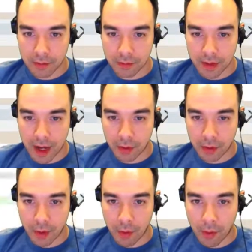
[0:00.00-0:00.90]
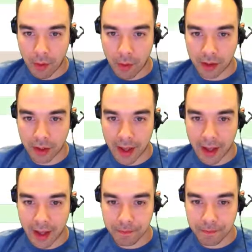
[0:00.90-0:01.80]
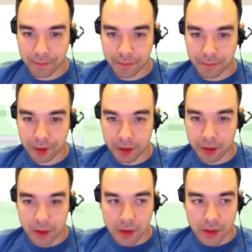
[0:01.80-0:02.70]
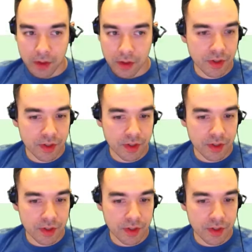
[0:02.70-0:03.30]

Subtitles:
Now what do I want to look at? So here's